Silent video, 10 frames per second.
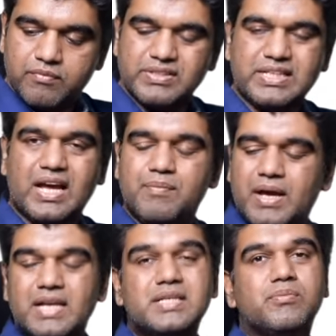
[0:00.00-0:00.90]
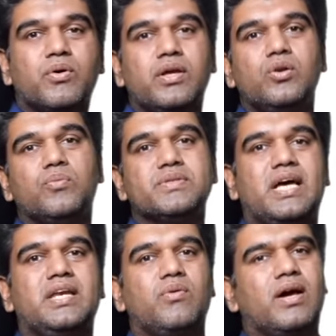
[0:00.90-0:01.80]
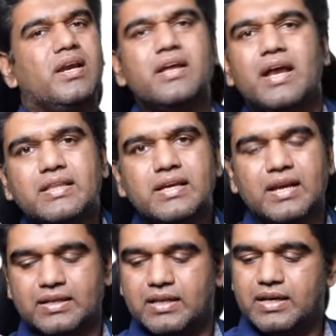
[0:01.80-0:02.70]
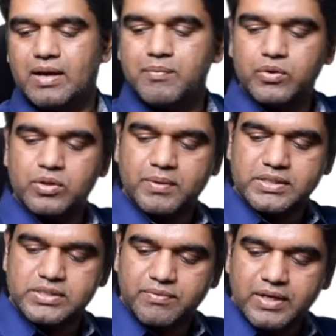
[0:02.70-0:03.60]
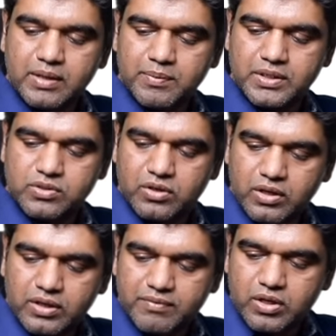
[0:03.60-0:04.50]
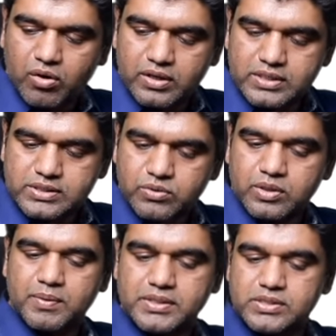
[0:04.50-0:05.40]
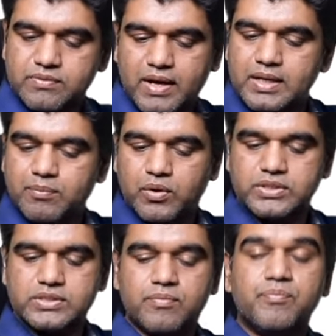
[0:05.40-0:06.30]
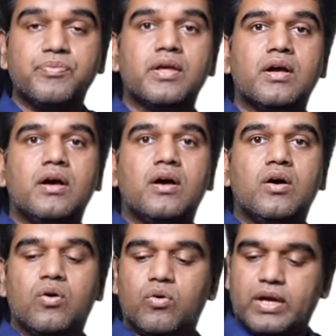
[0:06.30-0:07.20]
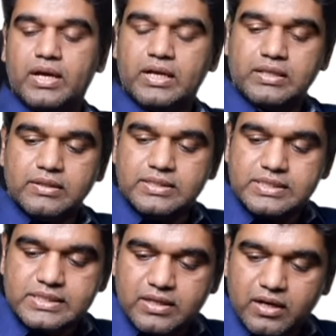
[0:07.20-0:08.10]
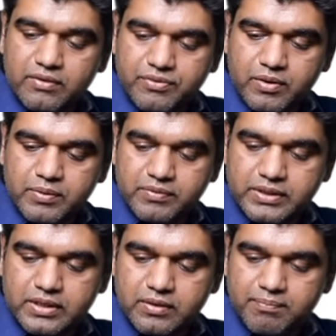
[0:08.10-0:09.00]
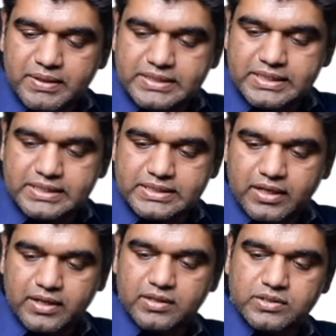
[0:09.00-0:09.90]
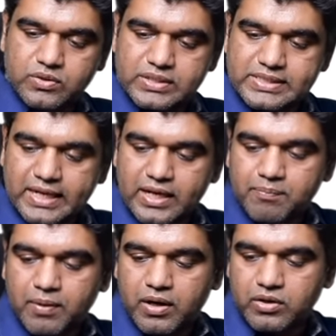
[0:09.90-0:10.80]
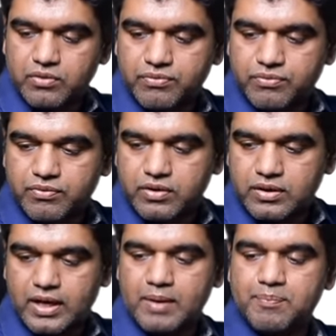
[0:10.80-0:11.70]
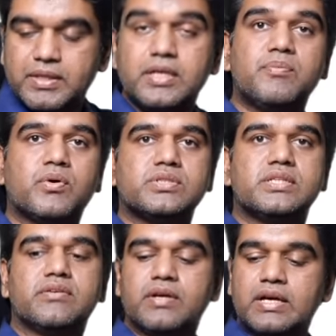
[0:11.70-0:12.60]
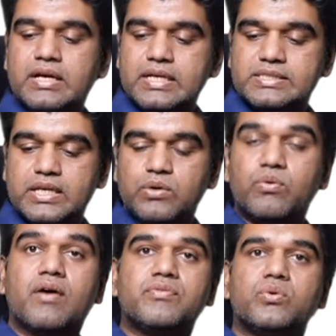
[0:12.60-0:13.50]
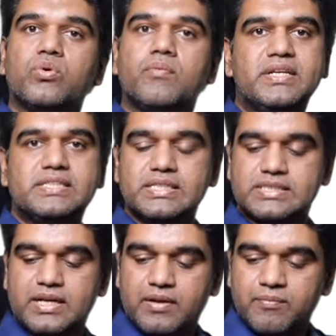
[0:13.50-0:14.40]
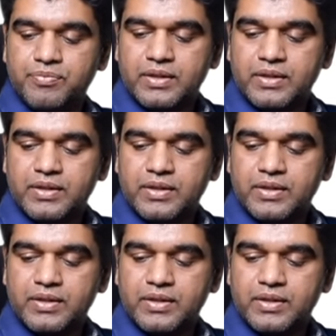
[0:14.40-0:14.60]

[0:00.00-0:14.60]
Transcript: which can be antibody, lupus anticoagulant, anything like that. It can be due to the presence of inhibitors or you can even call it as due to the presence of antibodies. Okay, this is confirmed with a mixing study. So the second part of APTT positive is that you have to do a mixing study.